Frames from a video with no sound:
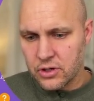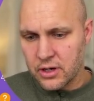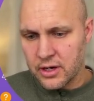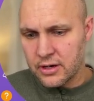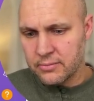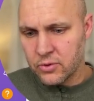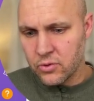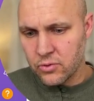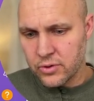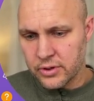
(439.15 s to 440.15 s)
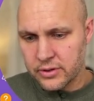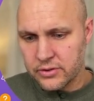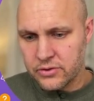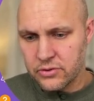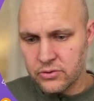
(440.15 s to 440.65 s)
I'm going
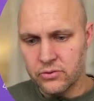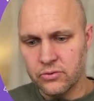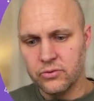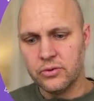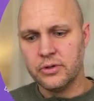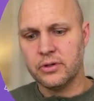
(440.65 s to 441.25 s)
to